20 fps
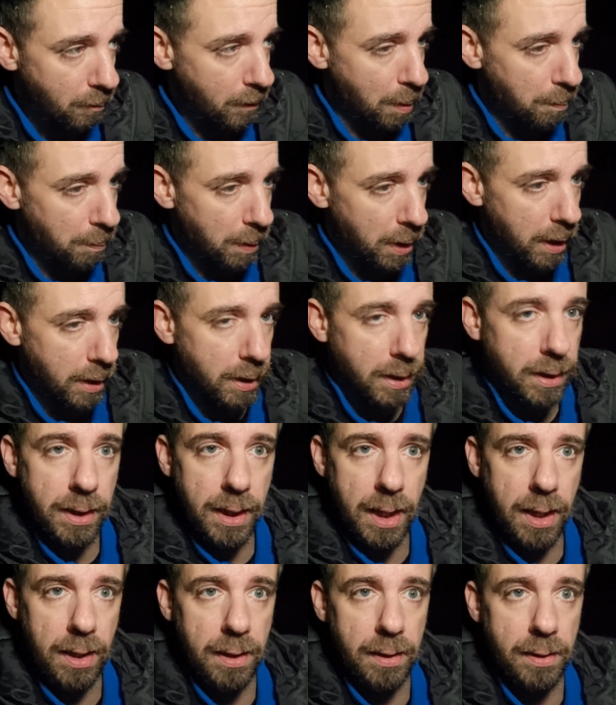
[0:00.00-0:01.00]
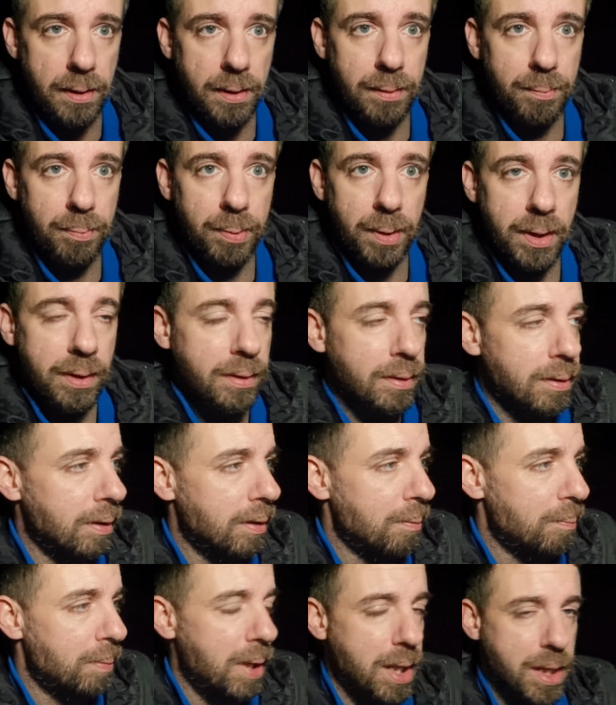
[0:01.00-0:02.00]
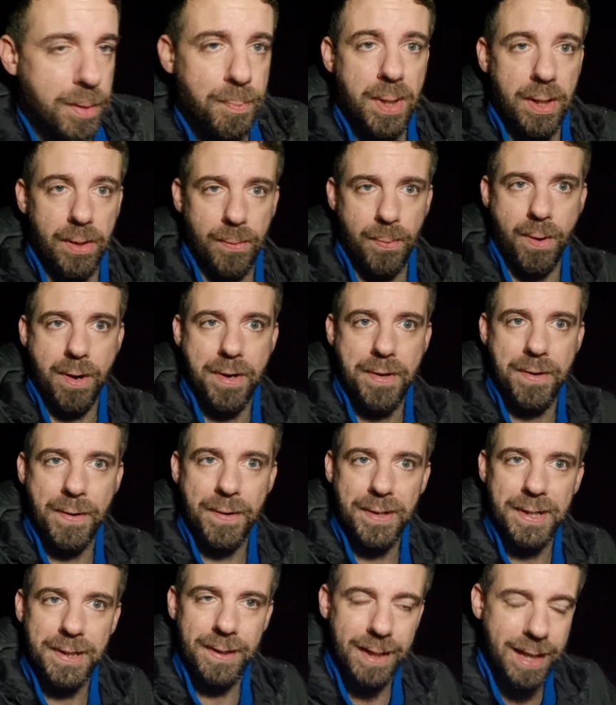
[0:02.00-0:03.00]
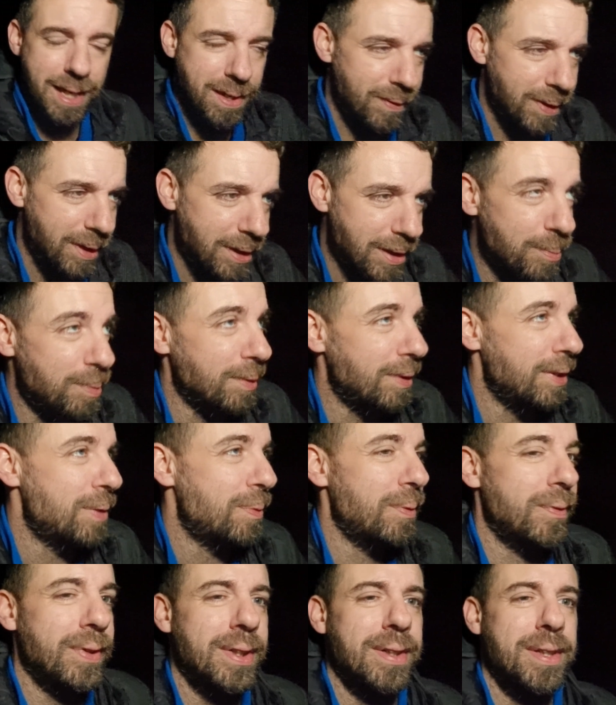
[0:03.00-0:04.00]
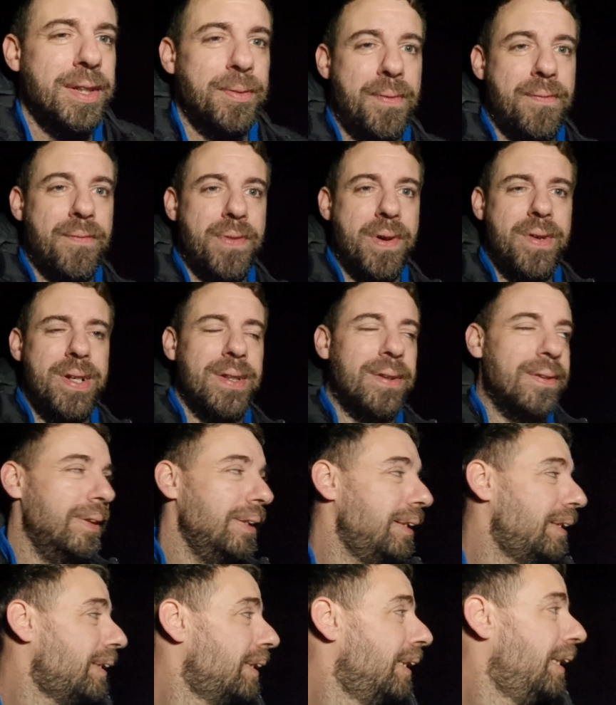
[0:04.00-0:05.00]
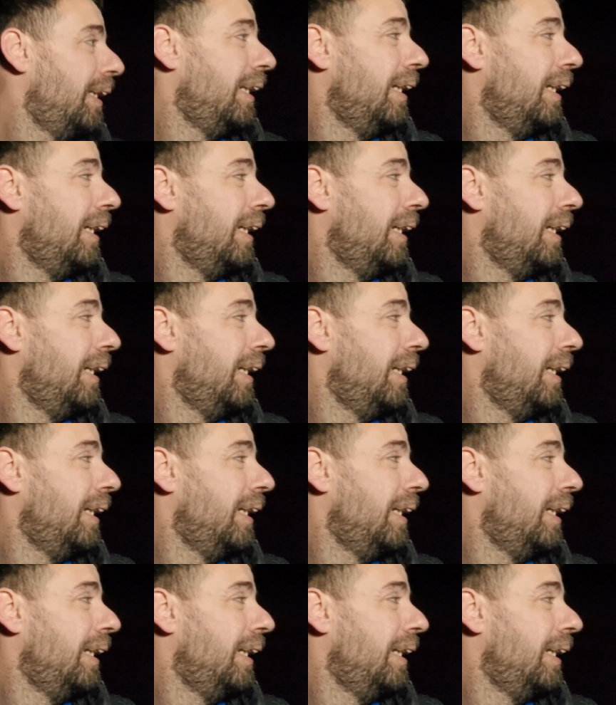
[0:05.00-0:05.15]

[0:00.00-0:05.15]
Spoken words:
But yeah, it's been quite a nice evening, to be honest with you. It's been very nice,